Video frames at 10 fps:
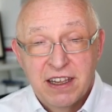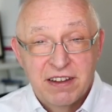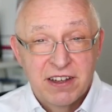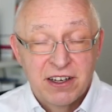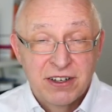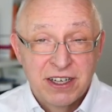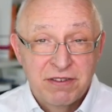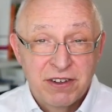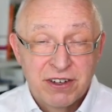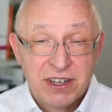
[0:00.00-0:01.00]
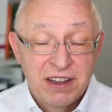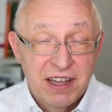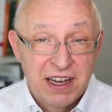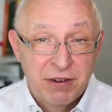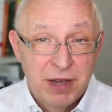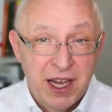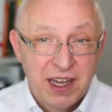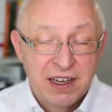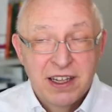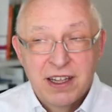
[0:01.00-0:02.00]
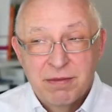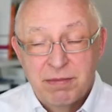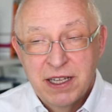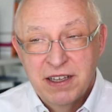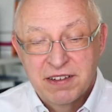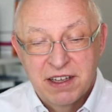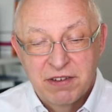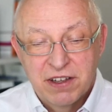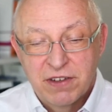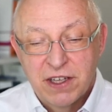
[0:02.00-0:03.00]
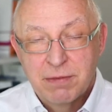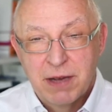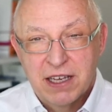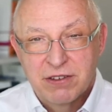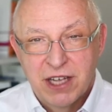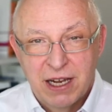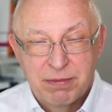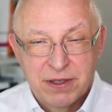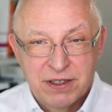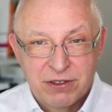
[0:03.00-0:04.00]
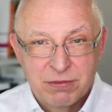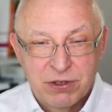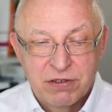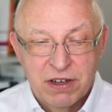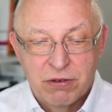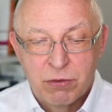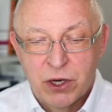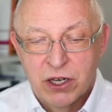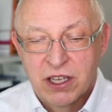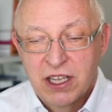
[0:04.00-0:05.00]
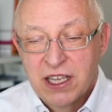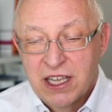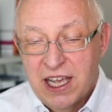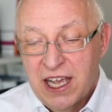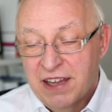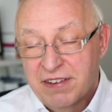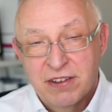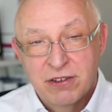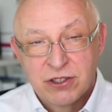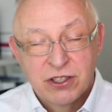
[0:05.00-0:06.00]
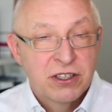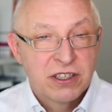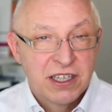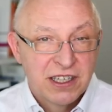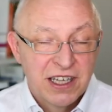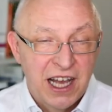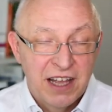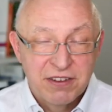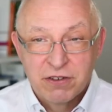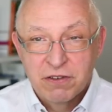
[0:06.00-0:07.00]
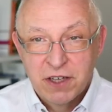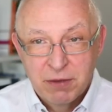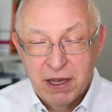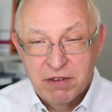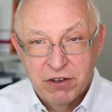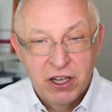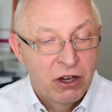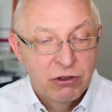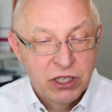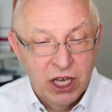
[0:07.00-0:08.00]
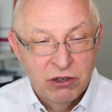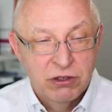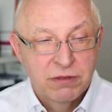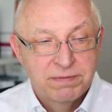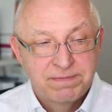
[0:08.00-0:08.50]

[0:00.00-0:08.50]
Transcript: So if you're in that domain, please give us feedback to help to improve our work, as you should ask for feedback for your own code.